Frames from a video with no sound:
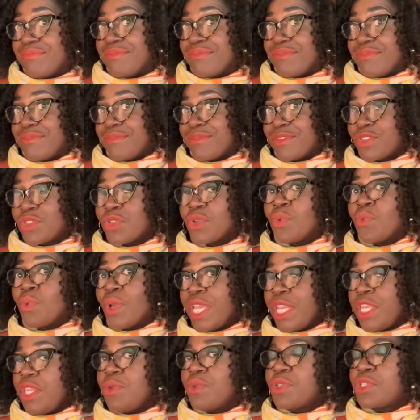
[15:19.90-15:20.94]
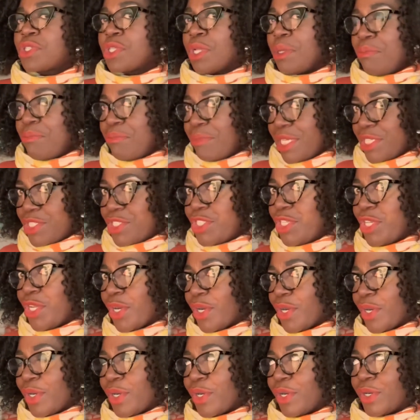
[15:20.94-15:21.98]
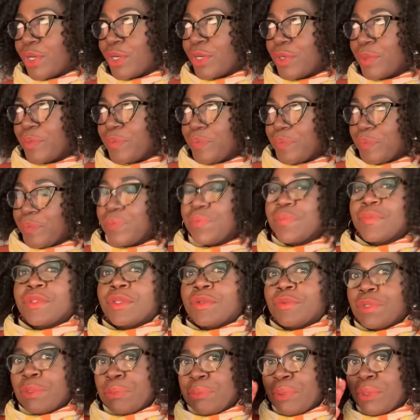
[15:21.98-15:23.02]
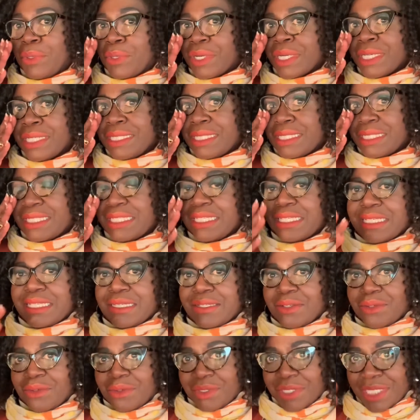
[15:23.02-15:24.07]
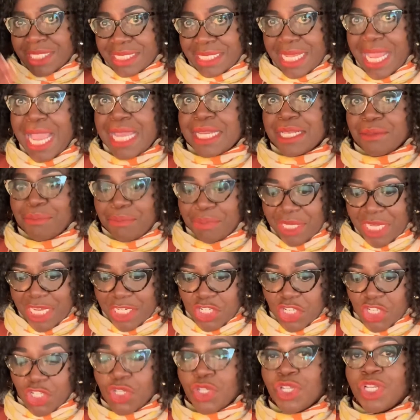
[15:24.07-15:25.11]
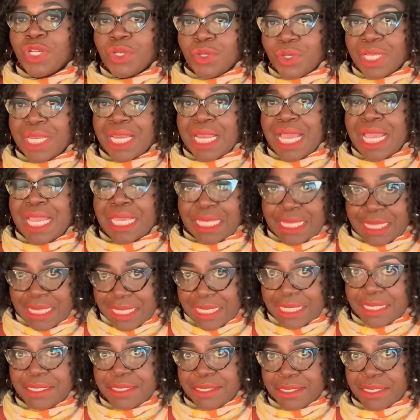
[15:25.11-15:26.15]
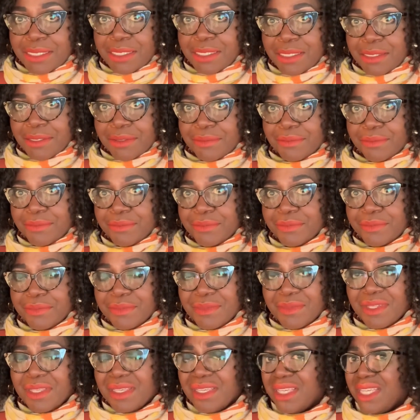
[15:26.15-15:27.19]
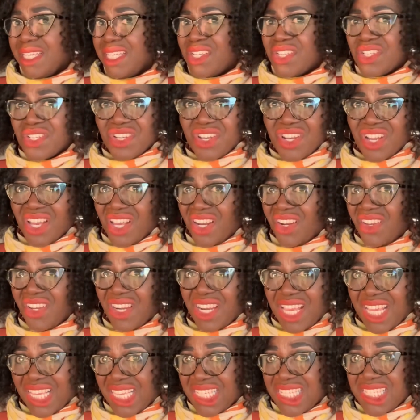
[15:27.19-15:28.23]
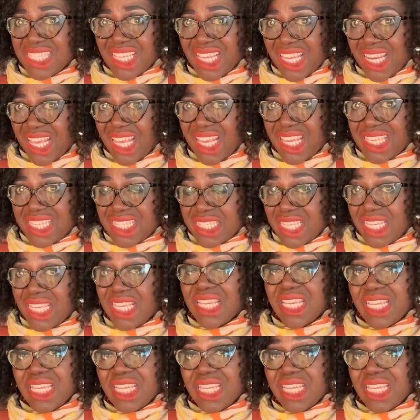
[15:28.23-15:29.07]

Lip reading: So when you submit your report, the title page should look like this. It should not look like it's an essay.